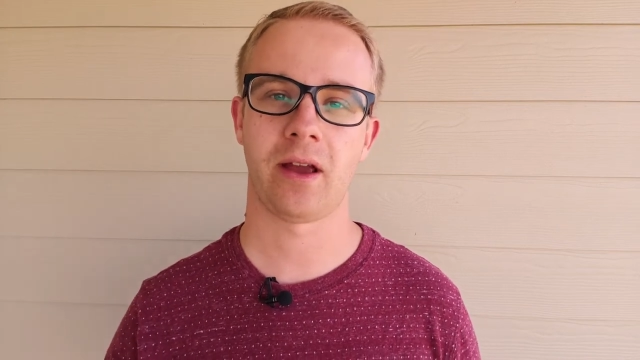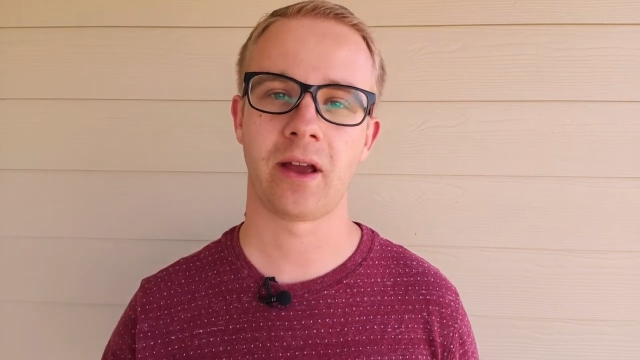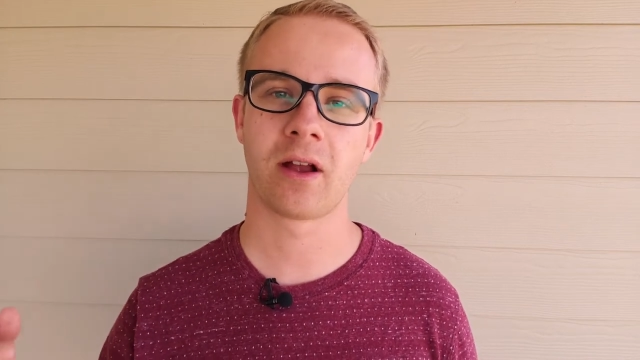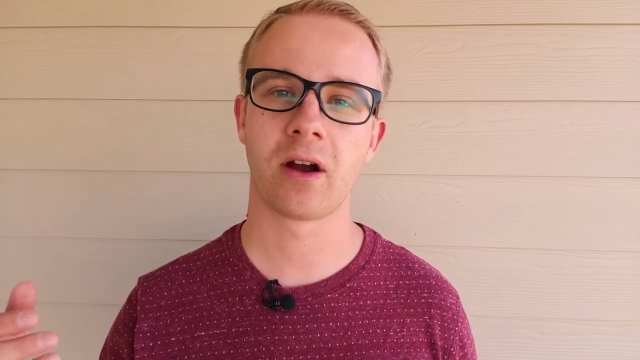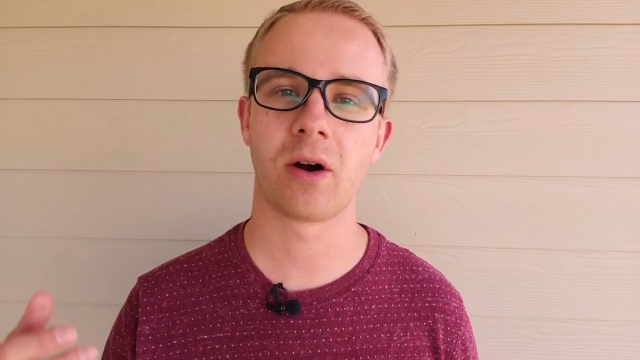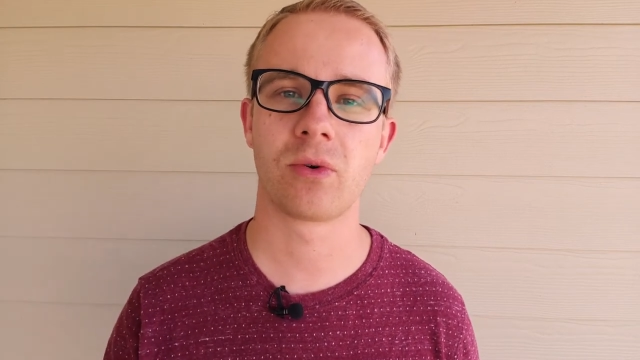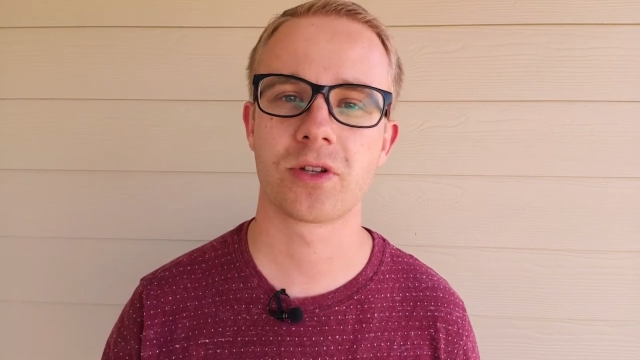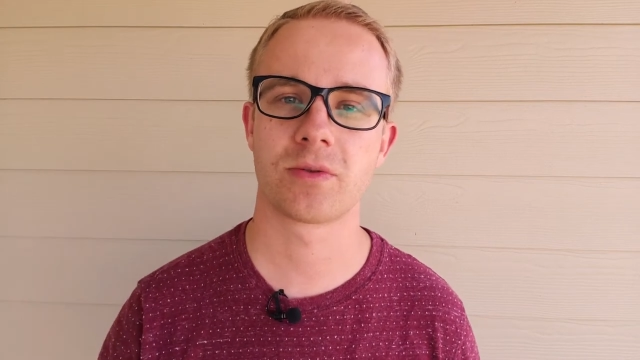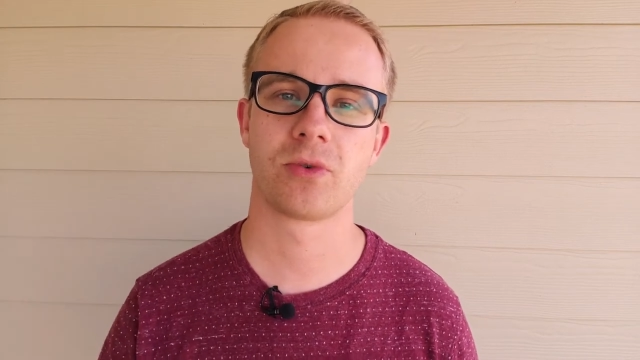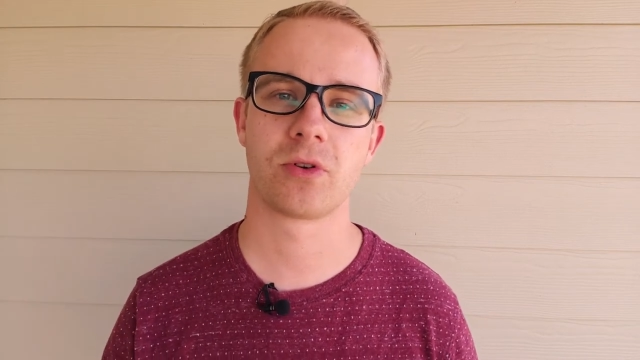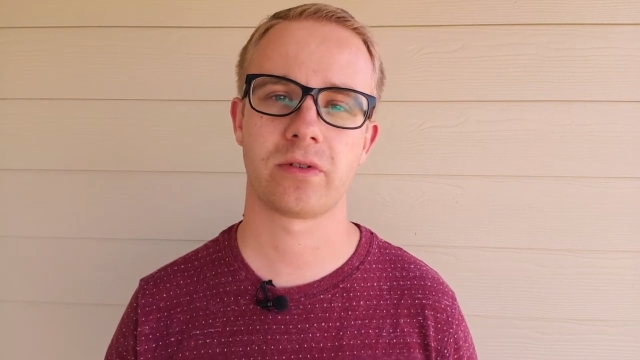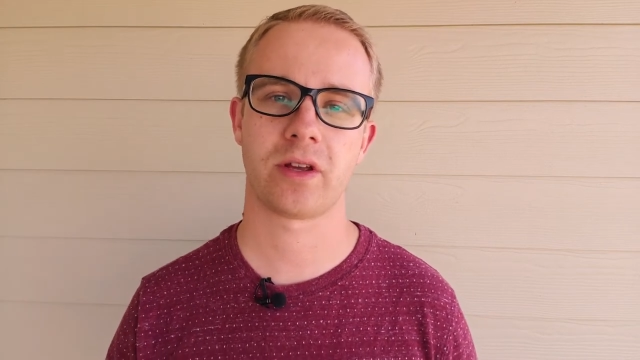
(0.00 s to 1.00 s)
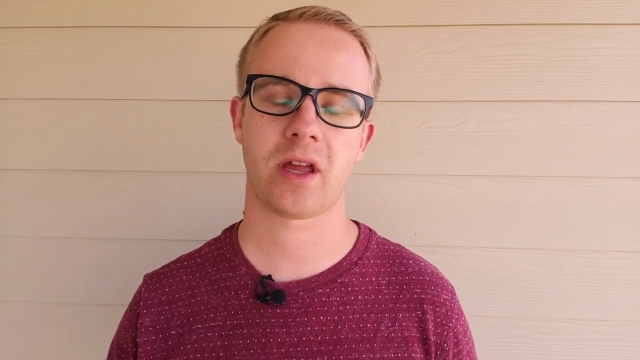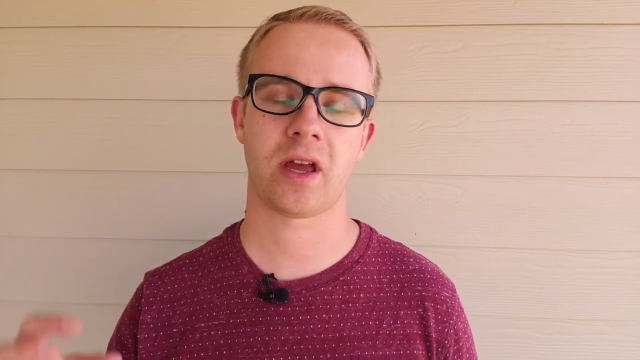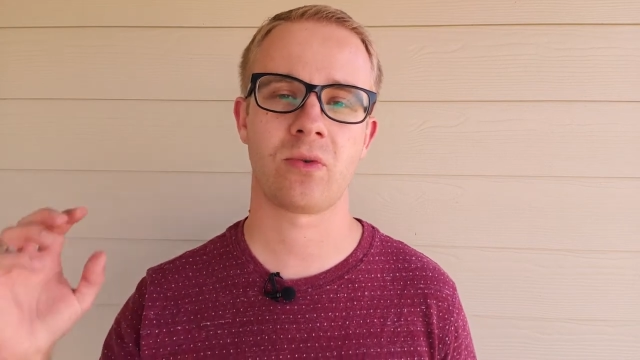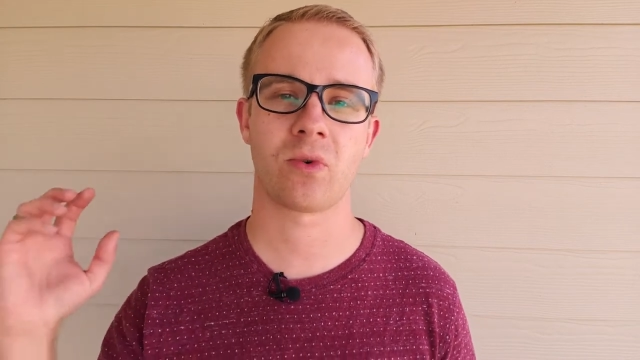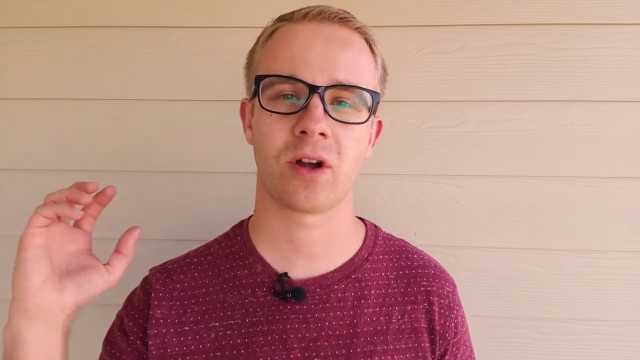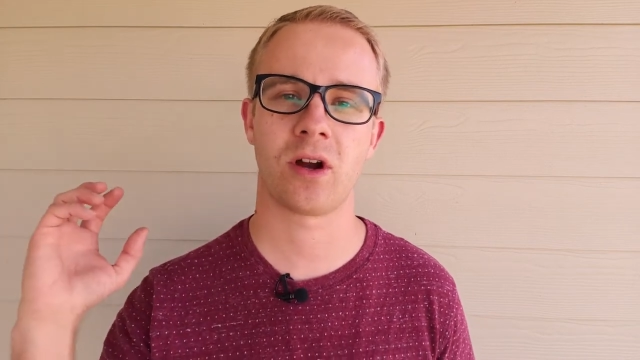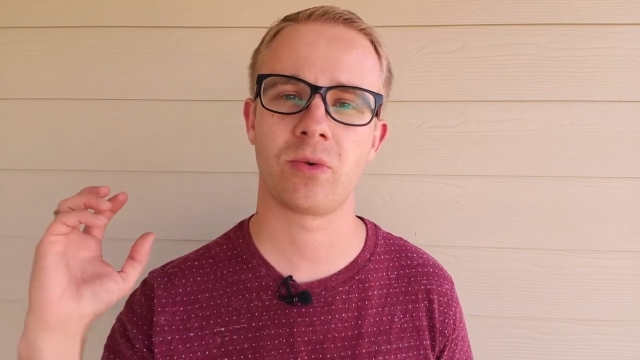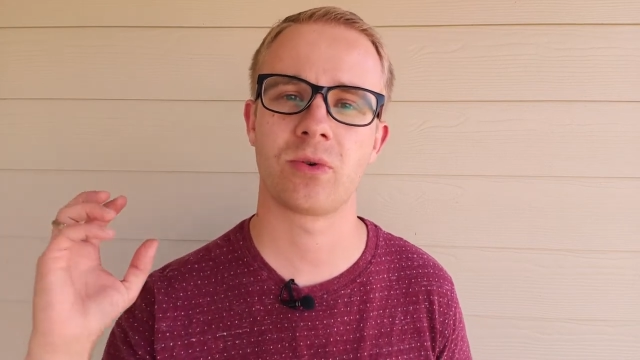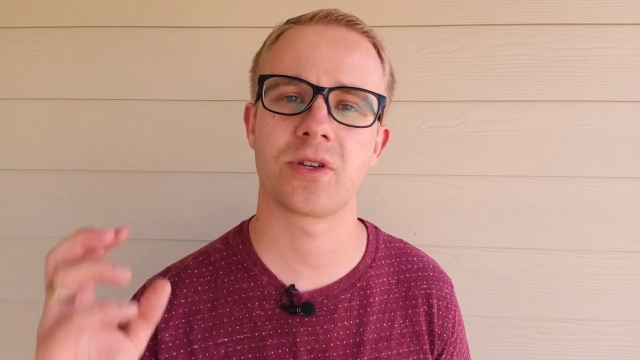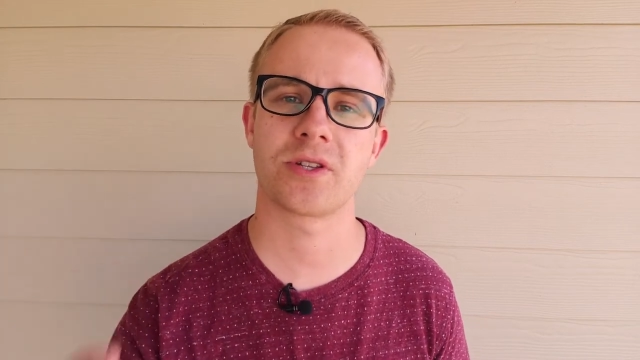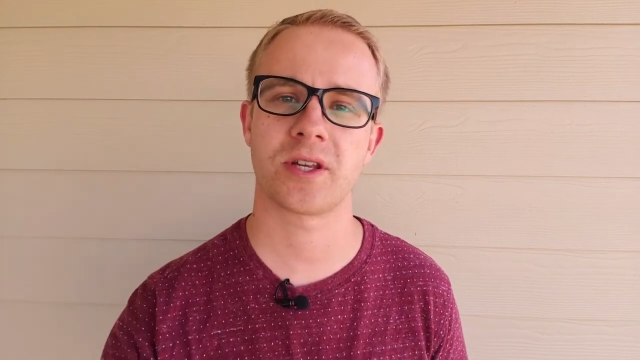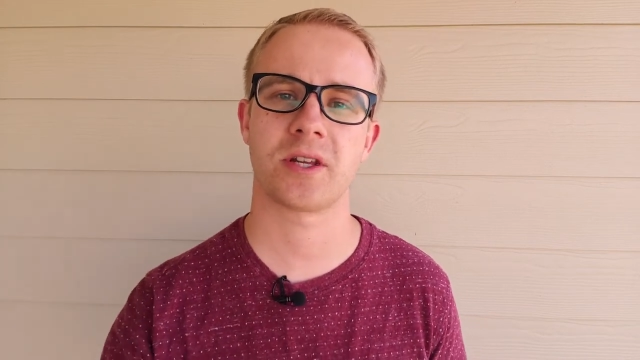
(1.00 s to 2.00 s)
And God was moving and God
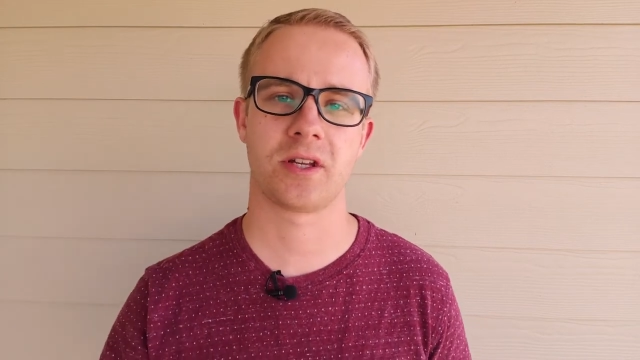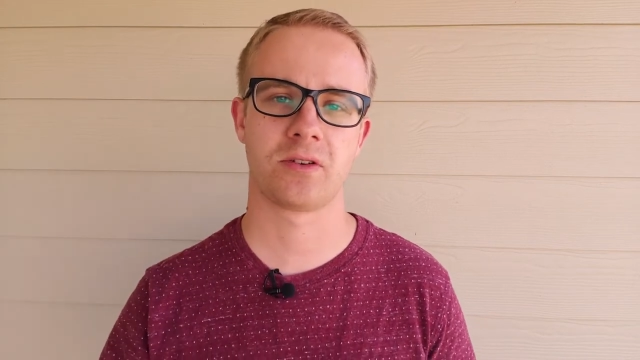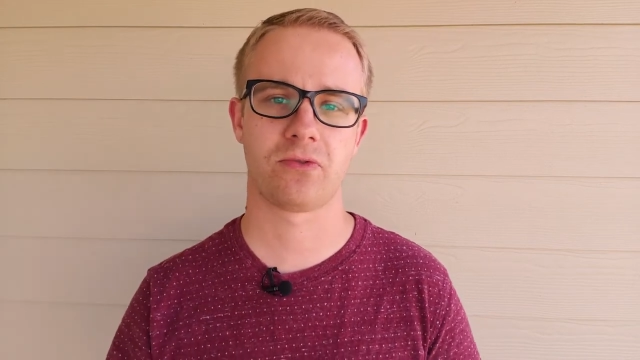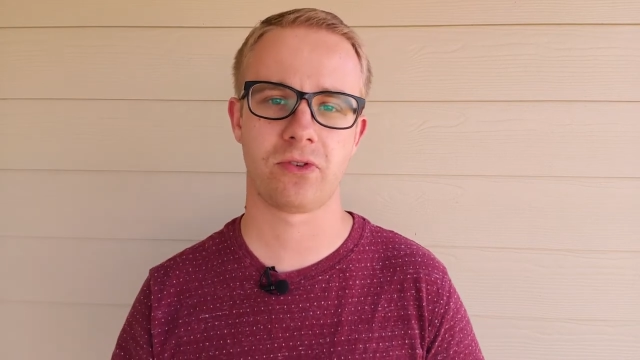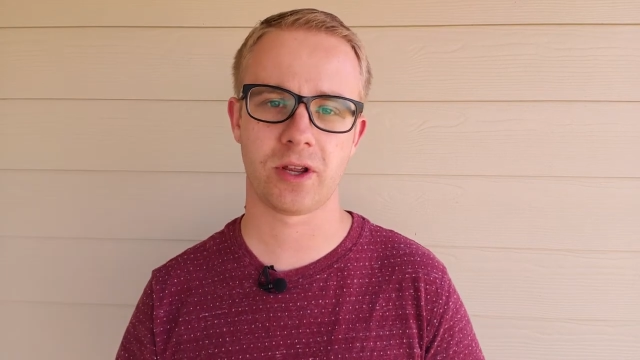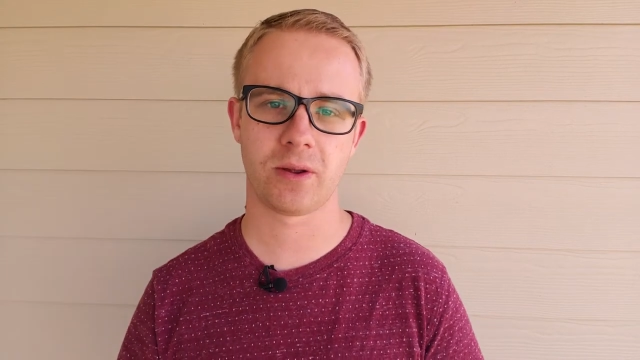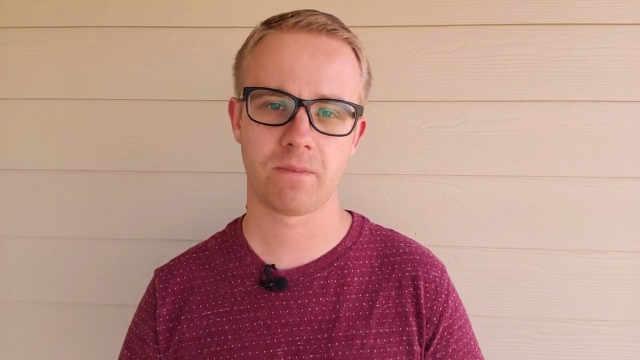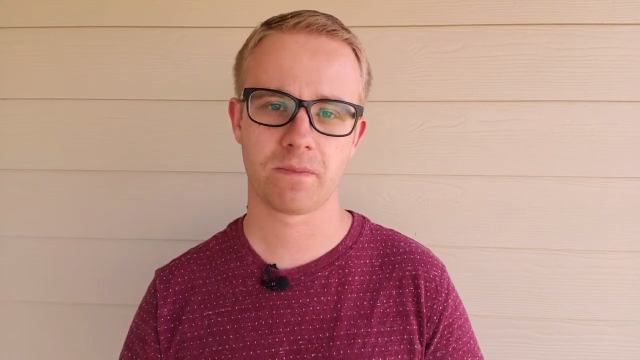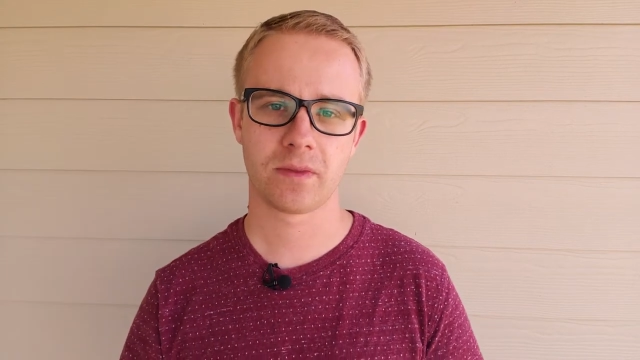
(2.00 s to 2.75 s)
was setting free.